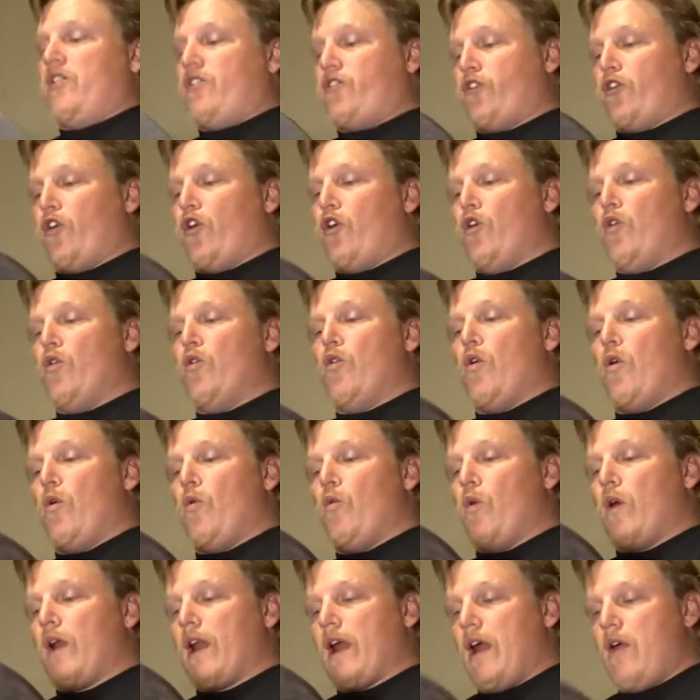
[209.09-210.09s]
So
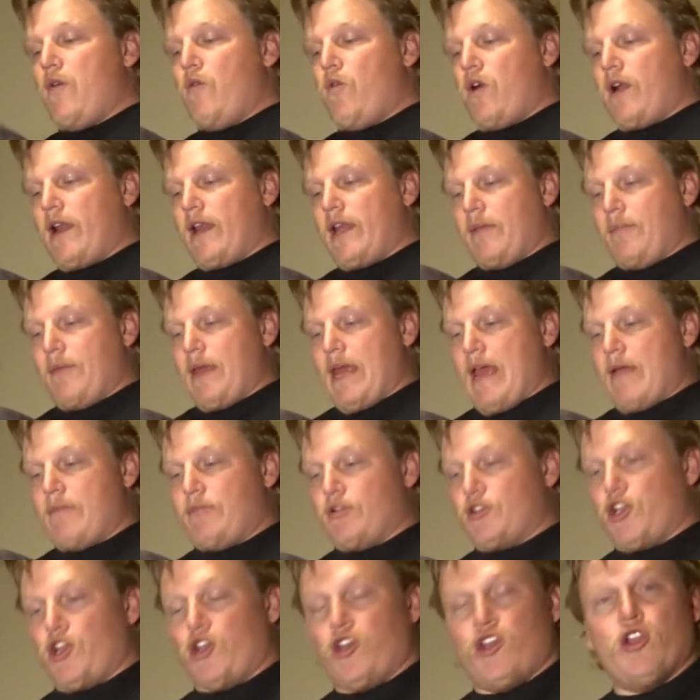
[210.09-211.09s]
what I wanted to be
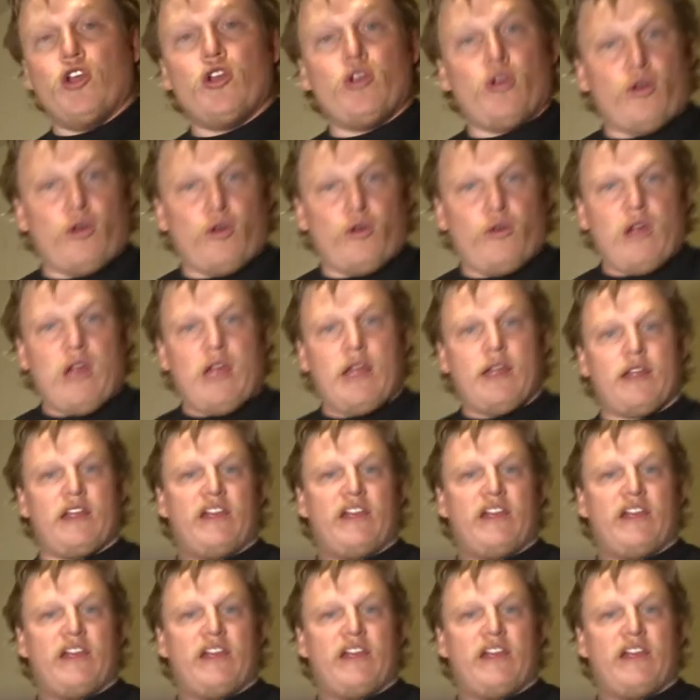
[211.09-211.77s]
able to do